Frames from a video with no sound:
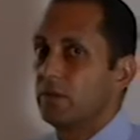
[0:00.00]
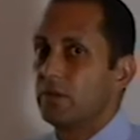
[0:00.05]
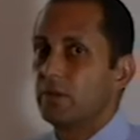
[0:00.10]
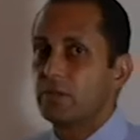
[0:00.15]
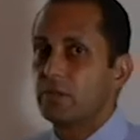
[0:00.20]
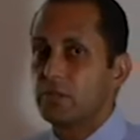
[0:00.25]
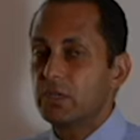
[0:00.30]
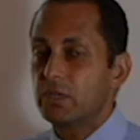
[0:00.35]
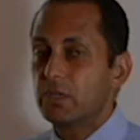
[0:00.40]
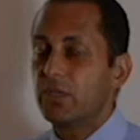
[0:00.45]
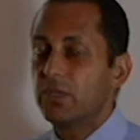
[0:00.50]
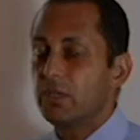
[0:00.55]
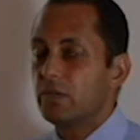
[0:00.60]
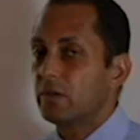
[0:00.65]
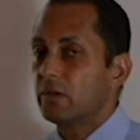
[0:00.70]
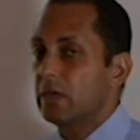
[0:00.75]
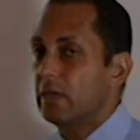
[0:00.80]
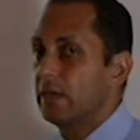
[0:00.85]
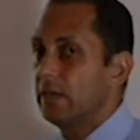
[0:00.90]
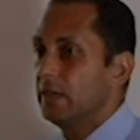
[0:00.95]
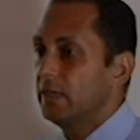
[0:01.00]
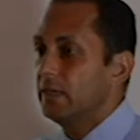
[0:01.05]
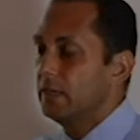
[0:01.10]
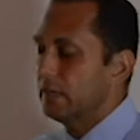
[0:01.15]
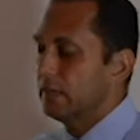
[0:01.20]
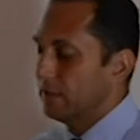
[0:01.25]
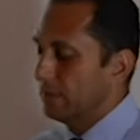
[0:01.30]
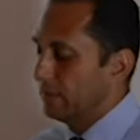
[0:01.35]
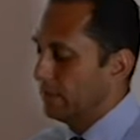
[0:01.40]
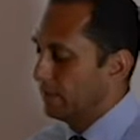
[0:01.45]
You're sitting in your clinic,
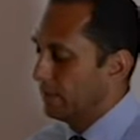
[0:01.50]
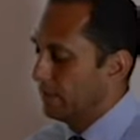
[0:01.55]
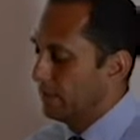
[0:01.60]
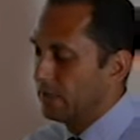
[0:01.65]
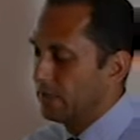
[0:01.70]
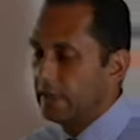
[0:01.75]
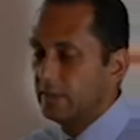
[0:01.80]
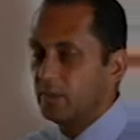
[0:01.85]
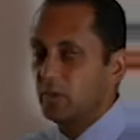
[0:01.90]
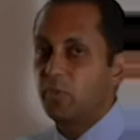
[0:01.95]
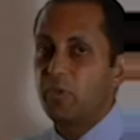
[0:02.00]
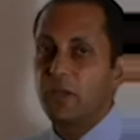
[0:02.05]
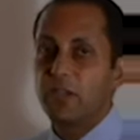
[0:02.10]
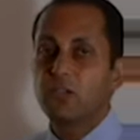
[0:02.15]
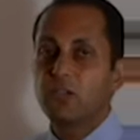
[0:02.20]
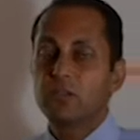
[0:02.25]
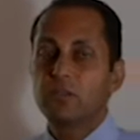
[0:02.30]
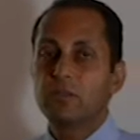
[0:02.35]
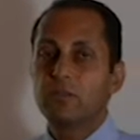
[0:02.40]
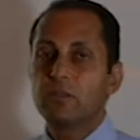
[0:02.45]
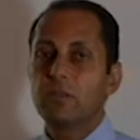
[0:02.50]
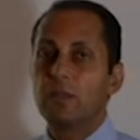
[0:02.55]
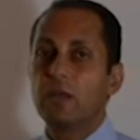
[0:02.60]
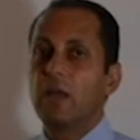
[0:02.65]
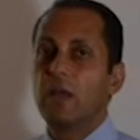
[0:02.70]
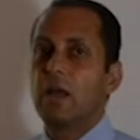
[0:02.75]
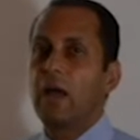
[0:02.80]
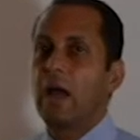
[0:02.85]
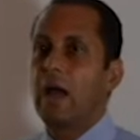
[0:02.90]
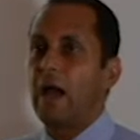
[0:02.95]
you get a patient,
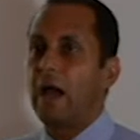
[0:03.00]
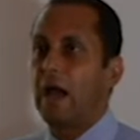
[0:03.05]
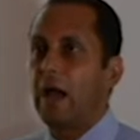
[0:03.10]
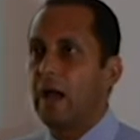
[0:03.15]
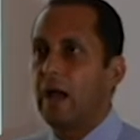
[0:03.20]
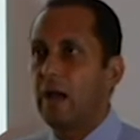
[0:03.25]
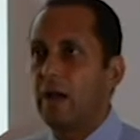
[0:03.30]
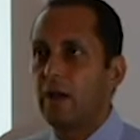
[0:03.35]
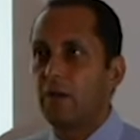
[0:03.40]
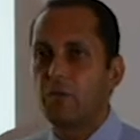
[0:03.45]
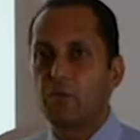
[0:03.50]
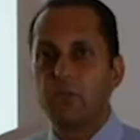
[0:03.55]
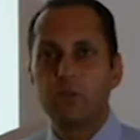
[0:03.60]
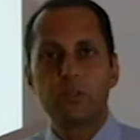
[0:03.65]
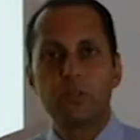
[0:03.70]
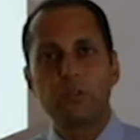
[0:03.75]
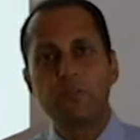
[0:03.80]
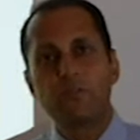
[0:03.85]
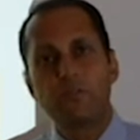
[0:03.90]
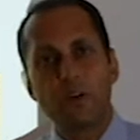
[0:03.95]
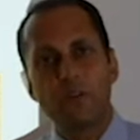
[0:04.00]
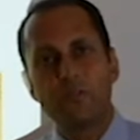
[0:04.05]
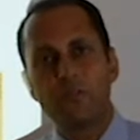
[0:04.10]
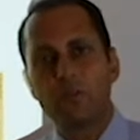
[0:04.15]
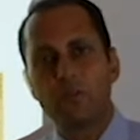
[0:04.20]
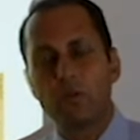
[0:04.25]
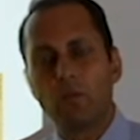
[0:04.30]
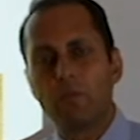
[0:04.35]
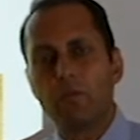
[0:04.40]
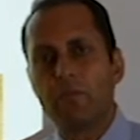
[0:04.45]
a
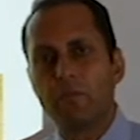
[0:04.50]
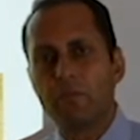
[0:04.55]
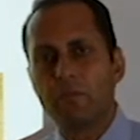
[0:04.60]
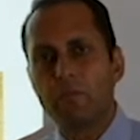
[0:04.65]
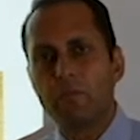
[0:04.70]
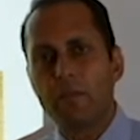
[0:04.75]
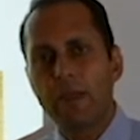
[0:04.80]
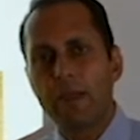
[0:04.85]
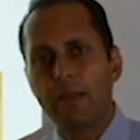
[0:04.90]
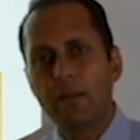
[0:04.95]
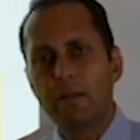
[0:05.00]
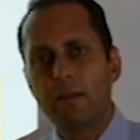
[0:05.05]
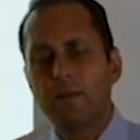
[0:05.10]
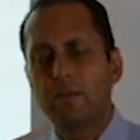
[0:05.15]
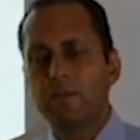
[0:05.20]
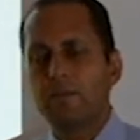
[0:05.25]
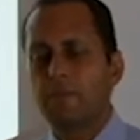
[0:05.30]
35-year-old female.